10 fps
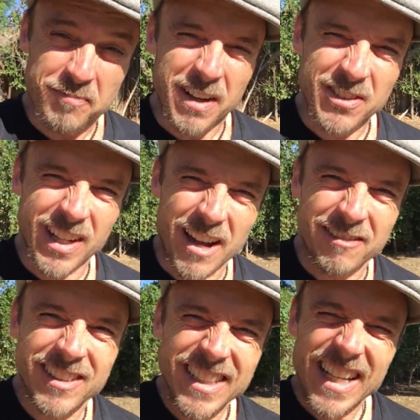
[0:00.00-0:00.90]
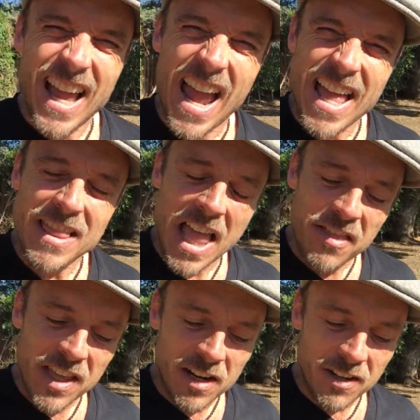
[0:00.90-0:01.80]
Much love. And
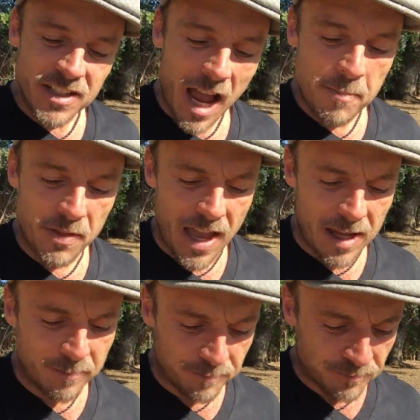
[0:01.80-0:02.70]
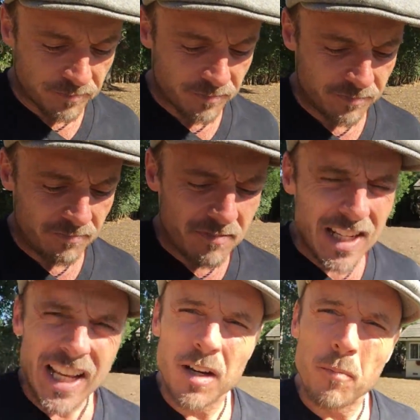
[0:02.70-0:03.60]
then on top of that,
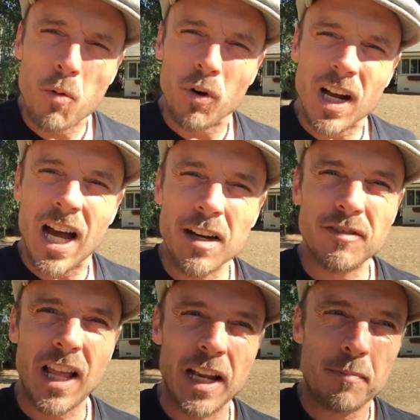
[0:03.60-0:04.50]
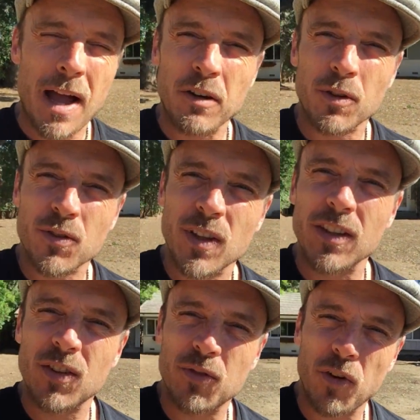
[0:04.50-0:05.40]
in a more kind of like macro
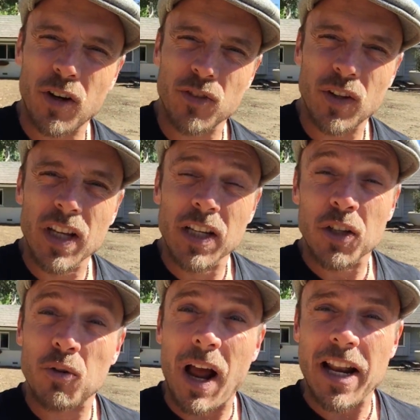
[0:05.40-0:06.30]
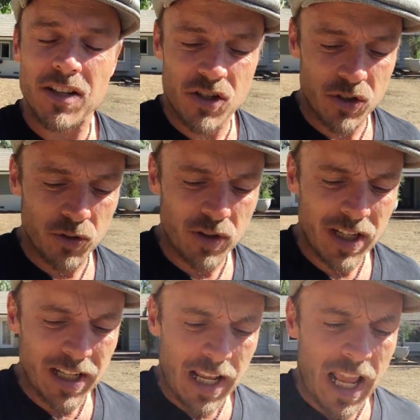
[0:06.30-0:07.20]
sense, as far as gratitude,
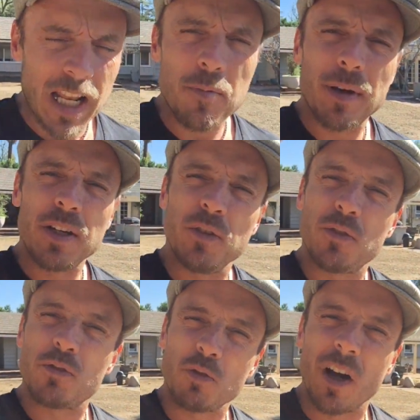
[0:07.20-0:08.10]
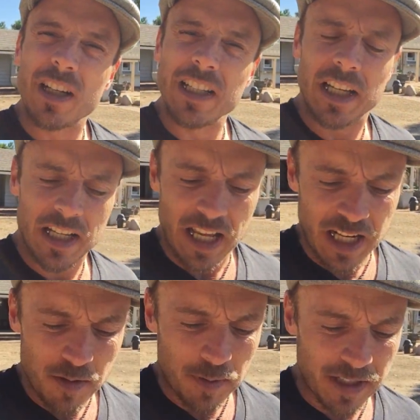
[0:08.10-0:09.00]
anybody who's struggling,
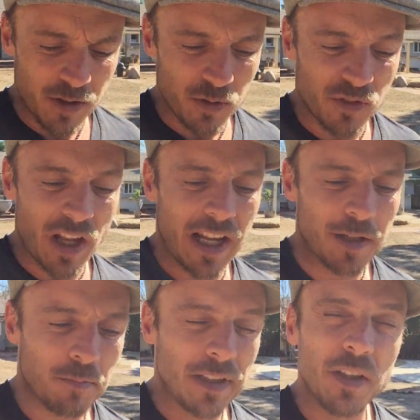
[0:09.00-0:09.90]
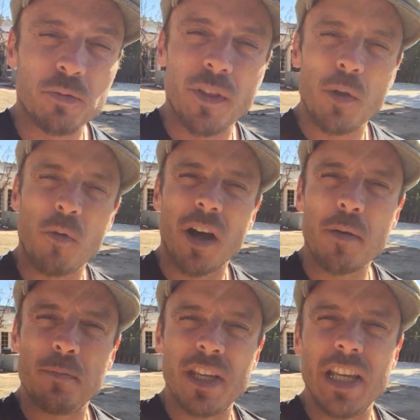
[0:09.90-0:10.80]
anybody who's not in a place where they want
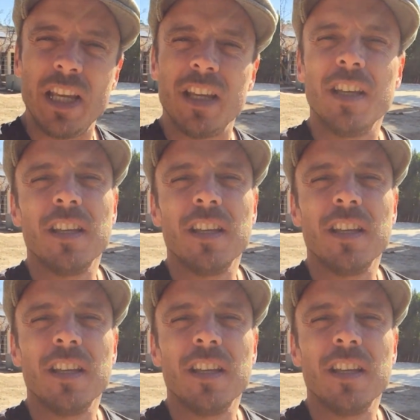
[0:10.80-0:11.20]
to be,